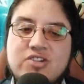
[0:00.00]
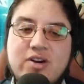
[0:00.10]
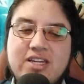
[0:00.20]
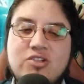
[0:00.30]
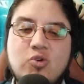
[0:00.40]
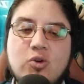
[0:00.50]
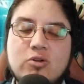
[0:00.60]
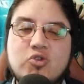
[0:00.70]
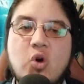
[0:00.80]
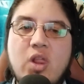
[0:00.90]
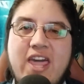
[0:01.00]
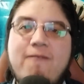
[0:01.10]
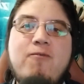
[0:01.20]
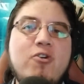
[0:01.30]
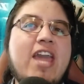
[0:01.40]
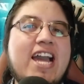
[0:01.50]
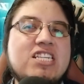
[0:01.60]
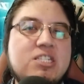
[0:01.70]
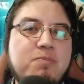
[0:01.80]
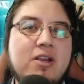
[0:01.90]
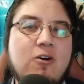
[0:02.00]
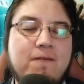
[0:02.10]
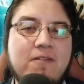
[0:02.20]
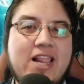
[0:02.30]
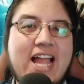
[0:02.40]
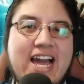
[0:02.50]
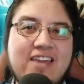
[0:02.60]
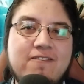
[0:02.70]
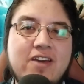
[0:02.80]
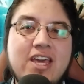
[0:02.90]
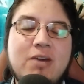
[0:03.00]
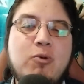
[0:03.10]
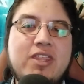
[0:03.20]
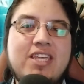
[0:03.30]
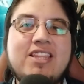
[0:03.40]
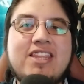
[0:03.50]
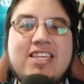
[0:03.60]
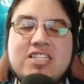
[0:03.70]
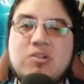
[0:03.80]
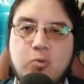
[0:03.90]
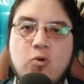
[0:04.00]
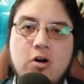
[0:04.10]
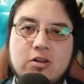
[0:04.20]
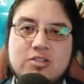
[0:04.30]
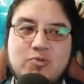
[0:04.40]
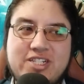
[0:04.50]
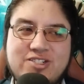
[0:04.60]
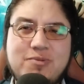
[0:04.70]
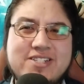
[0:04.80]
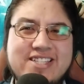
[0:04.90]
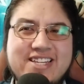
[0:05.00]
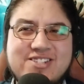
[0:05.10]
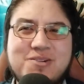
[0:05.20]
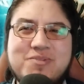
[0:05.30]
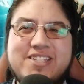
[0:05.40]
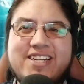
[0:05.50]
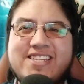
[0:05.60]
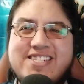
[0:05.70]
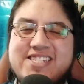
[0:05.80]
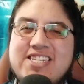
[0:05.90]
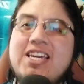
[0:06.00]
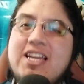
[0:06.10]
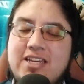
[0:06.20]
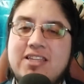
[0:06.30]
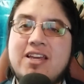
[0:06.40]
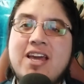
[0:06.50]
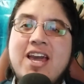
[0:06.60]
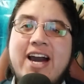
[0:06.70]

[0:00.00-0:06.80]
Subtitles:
trying to control every aspect of life within these walls, which is obviously something that is sickening.